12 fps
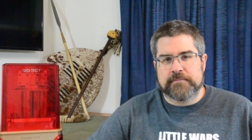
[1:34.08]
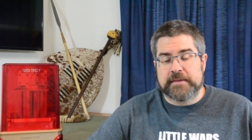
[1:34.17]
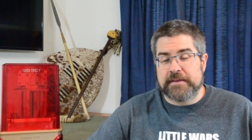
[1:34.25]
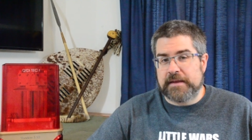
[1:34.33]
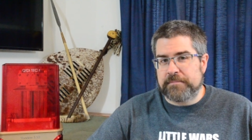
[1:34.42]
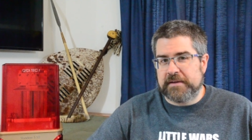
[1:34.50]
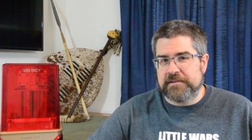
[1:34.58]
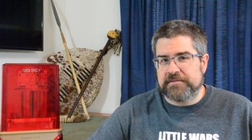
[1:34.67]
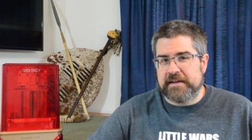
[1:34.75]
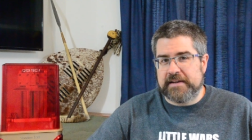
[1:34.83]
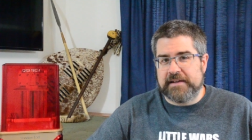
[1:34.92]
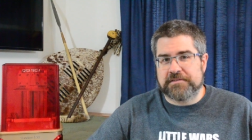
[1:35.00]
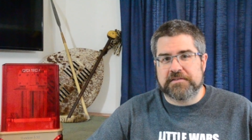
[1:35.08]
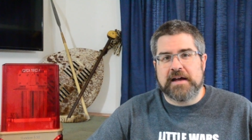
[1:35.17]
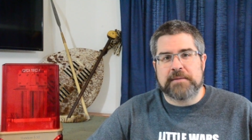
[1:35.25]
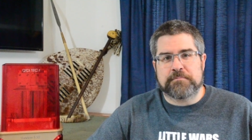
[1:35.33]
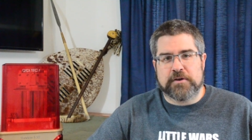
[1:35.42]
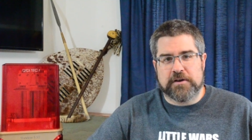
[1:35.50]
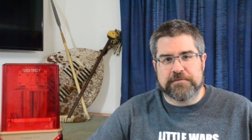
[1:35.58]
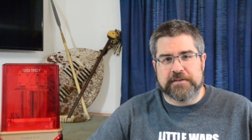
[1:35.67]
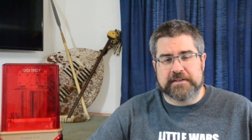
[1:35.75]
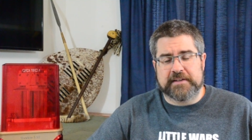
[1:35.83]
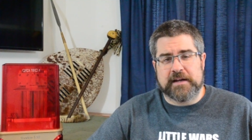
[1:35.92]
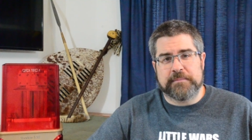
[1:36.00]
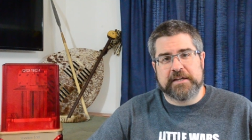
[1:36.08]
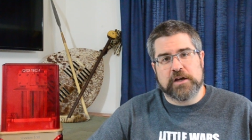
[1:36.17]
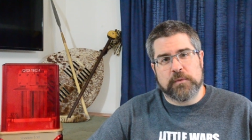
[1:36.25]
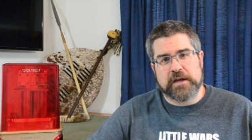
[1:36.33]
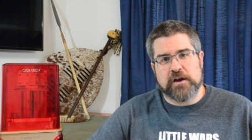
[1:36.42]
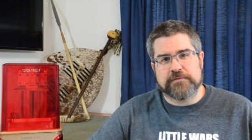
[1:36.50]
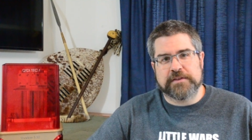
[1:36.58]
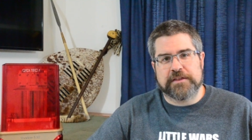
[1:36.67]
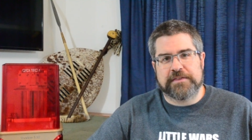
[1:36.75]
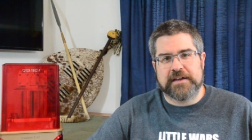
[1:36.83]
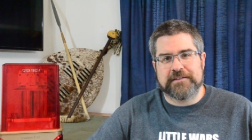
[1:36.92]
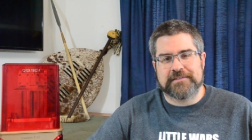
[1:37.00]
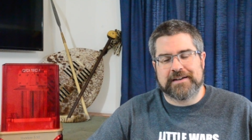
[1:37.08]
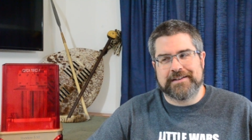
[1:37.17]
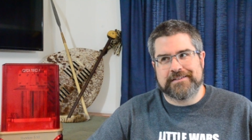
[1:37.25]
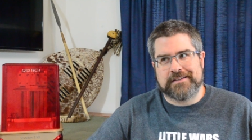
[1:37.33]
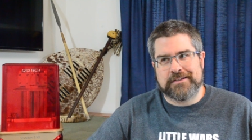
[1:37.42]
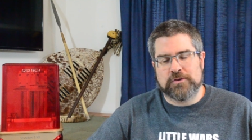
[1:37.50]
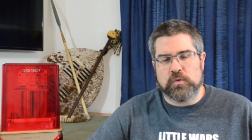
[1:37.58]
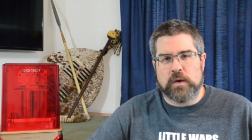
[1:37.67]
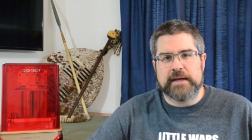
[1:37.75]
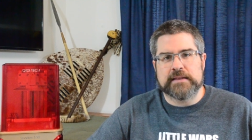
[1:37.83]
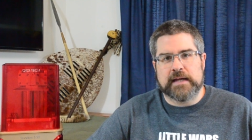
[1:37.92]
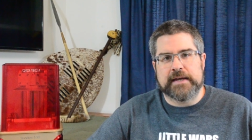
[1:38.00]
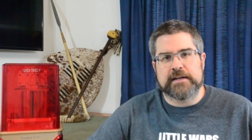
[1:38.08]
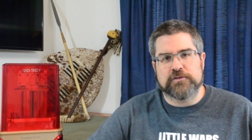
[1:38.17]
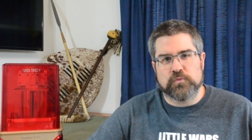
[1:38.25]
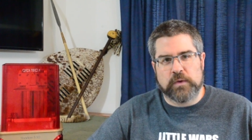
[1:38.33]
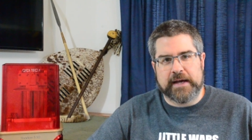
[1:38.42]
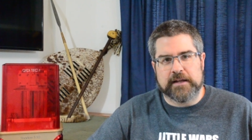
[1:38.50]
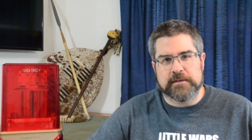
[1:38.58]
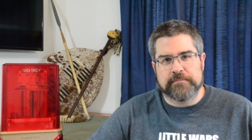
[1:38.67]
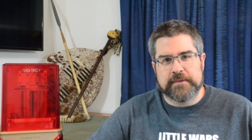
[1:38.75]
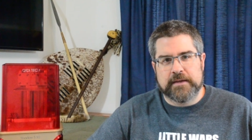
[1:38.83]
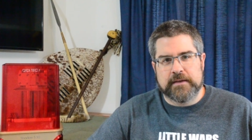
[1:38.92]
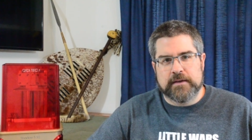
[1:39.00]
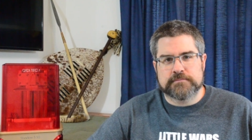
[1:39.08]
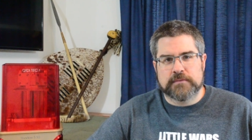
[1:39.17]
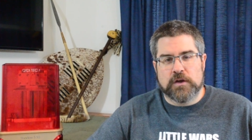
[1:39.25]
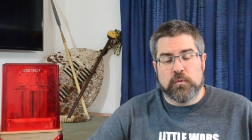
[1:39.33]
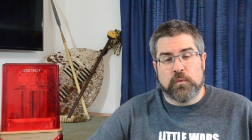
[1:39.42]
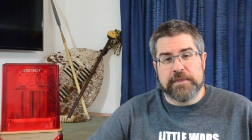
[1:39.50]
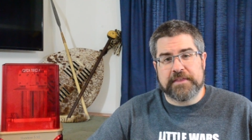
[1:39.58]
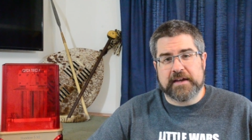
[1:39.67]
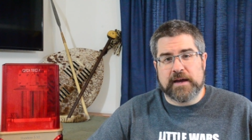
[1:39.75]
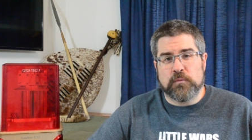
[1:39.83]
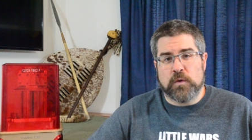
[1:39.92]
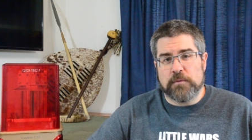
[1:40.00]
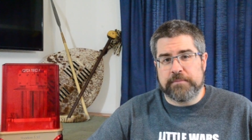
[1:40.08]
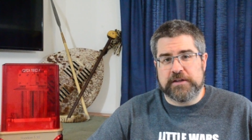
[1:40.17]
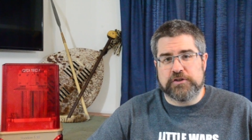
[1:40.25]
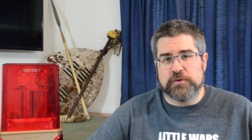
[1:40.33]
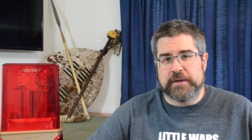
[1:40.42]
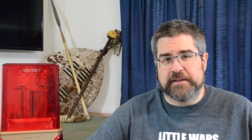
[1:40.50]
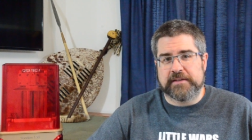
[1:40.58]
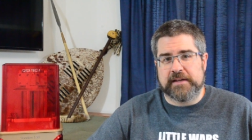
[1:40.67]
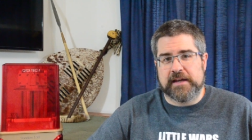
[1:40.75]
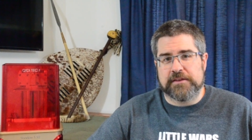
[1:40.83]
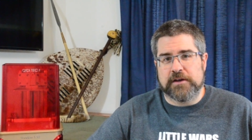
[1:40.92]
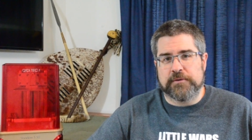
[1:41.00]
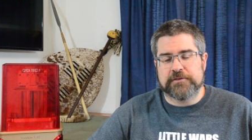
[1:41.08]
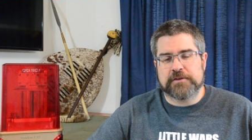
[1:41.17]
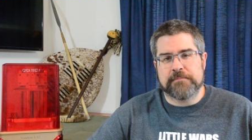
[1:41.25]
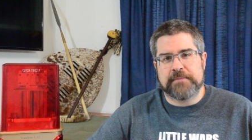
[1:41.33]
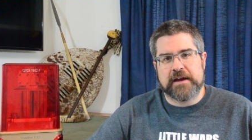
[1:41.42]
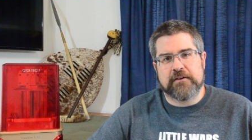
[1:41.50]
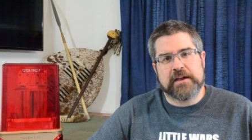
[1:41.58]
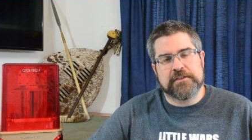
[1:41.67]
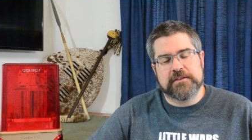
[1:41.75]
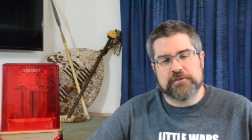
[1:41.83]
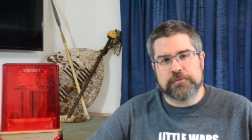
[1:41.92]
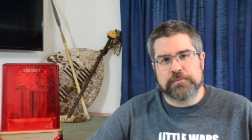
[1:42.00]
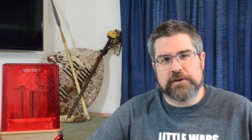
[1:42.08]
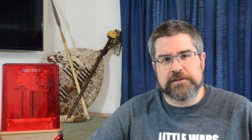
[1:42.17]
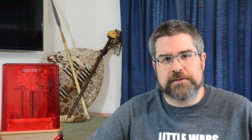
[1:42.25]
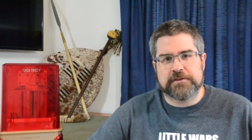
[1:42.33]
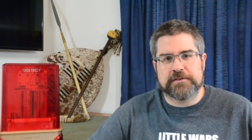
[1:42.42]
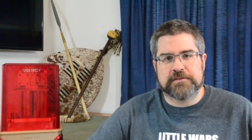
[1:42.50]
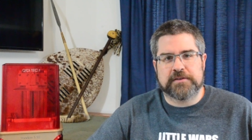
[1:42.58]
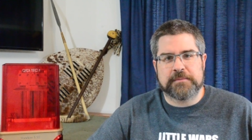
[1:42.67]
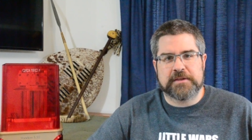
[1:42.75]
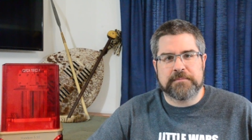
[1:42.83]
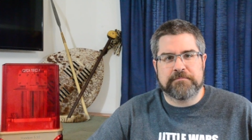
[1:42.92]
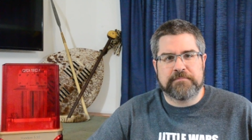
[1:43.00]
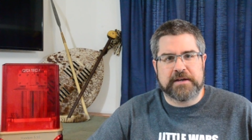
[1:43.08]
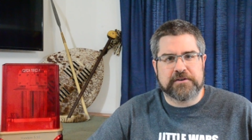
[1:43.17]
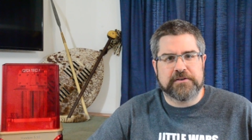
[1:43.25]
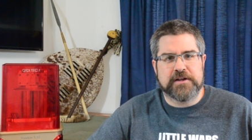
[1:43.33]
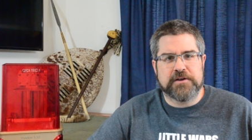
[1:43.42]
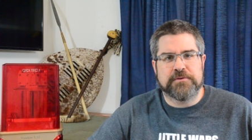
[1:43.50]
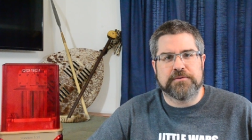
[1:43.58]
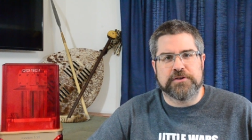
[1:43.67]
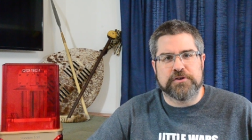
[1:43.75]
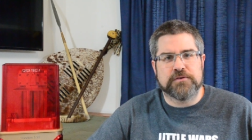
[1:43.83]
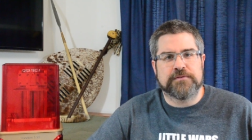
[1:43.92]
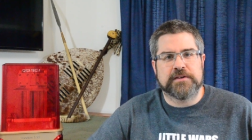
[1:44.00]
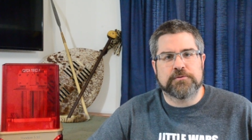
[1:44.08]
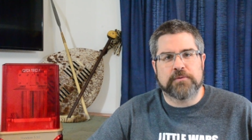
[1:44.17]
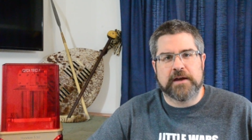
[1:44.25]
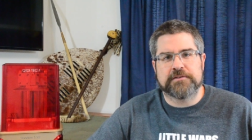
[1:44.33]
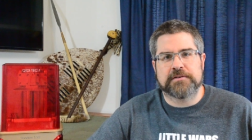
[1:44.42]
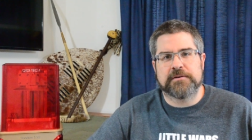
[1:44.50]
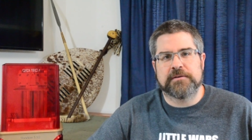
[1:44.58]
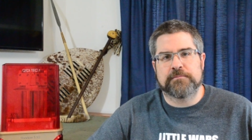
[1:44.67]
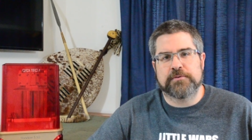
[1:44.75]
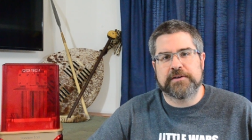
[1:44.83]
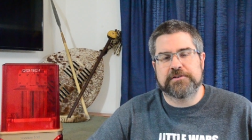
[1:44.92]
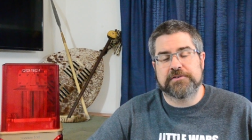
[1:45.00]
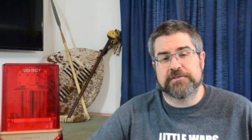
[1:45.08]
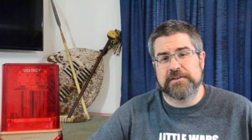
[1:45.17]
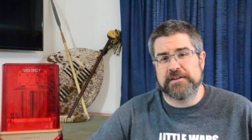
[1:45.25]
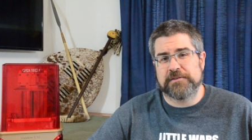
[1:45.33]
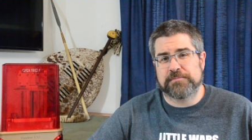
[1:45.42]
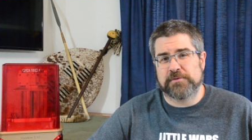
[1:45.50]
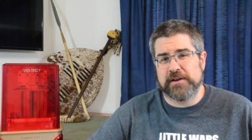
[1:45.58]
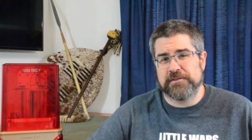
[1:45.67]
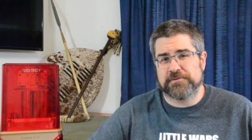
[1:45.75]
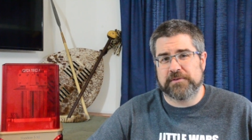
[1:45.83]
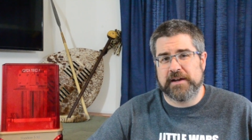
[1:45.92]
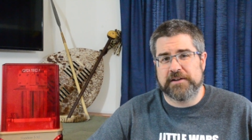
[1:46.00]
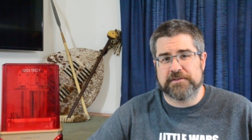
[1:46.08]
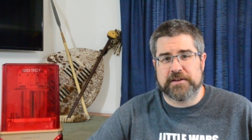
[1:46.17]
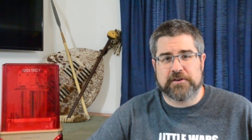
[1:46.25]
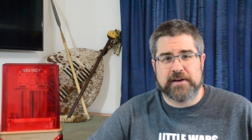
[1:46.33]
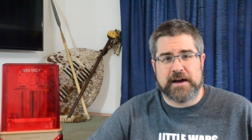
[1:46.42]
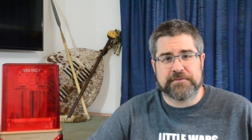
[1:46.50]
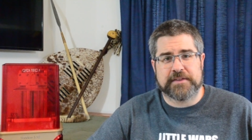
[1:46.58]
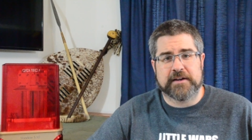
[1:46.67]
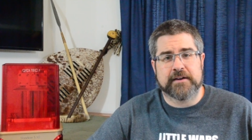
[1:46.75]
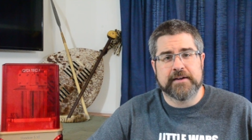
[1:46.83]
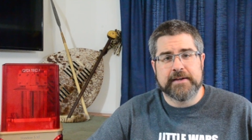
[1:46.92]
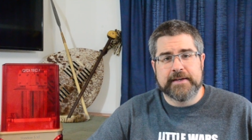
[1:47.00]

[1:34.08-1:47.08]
Now, that being said, it's not perfect, and I'll be going over the things that I didn't quite like as well. One thing I won't be doing today, though, is comparing this printer to some of the better-known UV resin printers in this price range that are out there.